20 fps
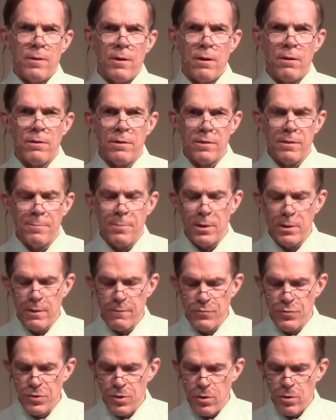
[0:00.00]
are in the book
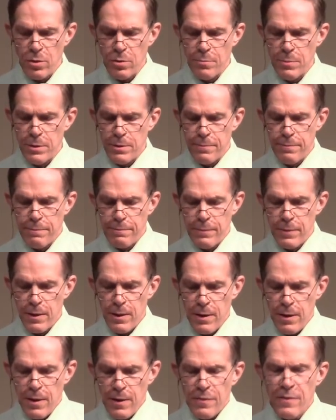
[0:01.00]
of Job.
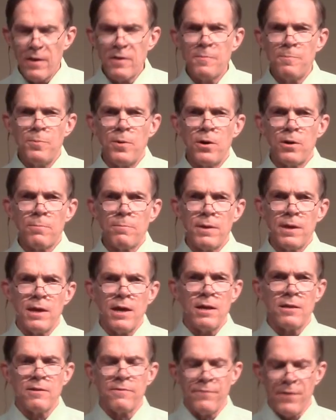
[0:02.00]
This book
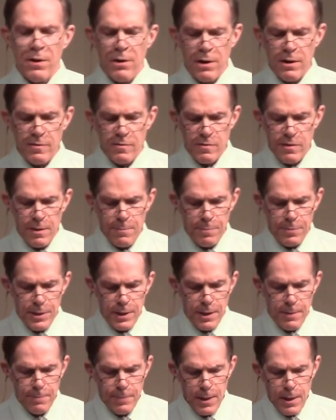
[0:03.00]
begins very
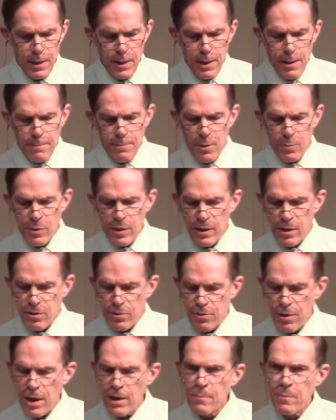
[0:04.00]
simply, but with
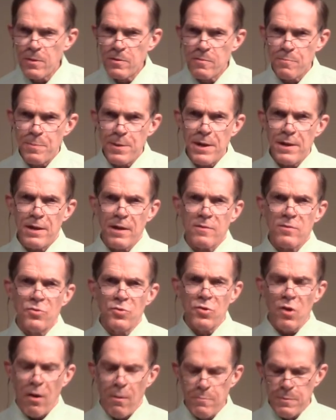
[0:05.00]
incredible speed as
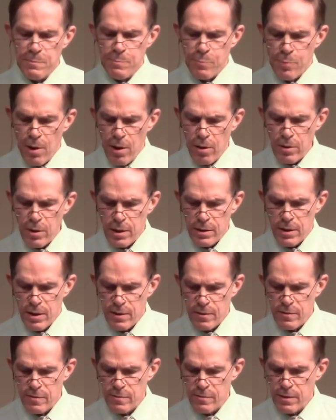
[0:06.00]
Job's
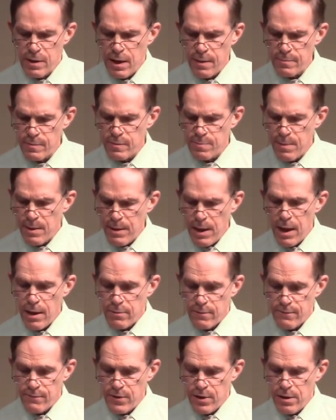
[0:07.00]
brokenness comes
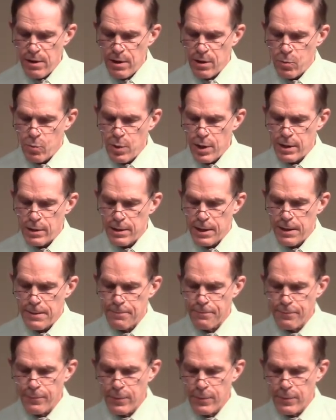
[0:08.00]
about very quickly.